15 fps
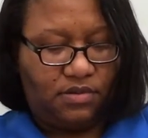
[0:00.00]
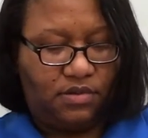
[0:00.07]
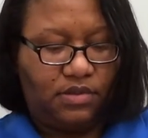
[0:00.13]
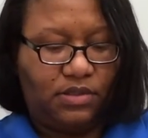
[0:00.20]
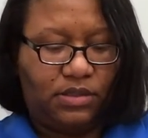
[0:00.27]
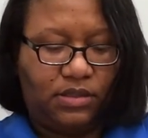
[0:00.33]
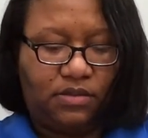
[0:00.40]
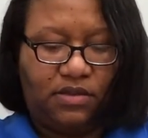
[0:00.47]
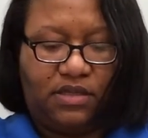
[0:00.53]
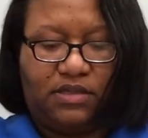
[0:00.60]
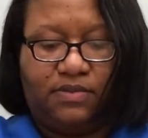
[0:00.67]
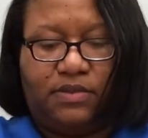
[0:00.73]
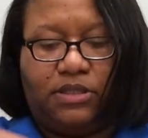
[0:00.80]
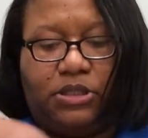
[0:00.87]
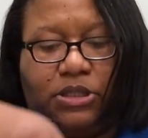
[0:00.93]
And so that's
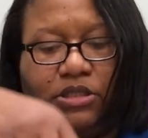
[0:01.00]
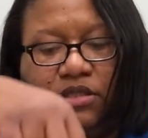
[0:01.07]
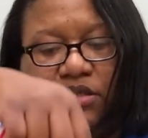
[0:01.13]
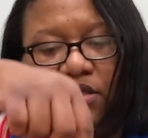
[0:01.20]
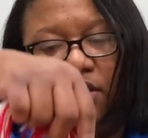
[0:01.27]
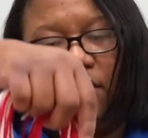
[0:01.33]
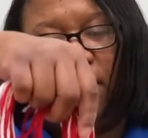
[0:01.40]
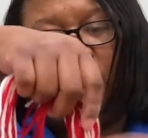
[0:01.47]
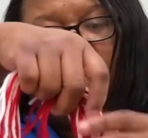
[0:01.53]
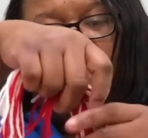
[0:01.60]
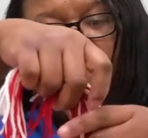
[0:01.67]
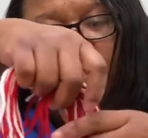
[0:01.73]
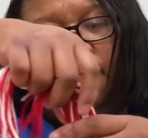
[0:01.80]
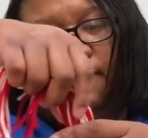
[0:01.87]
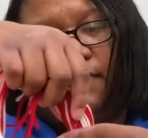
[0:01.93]
what it should look like
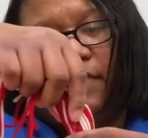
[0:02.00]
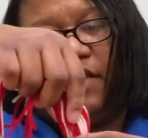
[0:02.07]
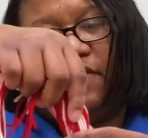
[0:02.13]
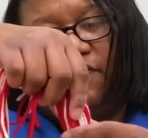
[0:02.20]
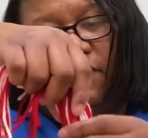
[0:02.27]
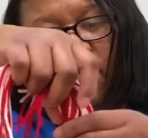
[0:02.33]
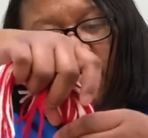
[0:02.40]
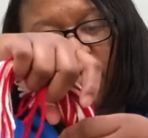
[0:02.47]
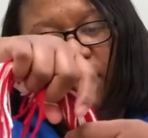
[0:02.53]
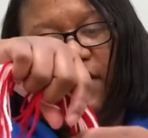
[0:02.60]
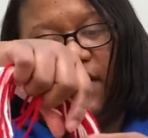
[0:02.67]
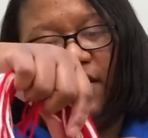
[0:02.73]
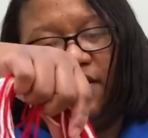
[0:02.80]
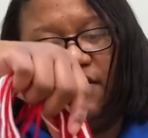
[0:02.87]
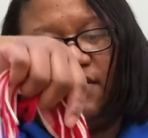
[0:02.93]
after you
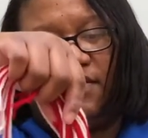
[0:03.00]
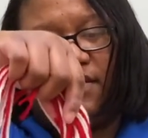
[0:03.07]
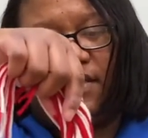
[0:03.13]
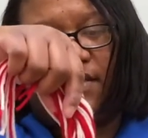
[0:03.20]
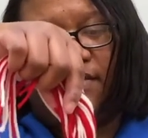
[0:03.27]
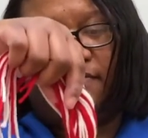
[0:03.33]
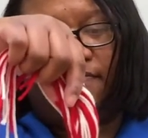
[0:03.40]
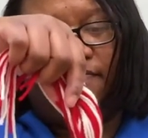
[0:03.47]
tie it in a knot.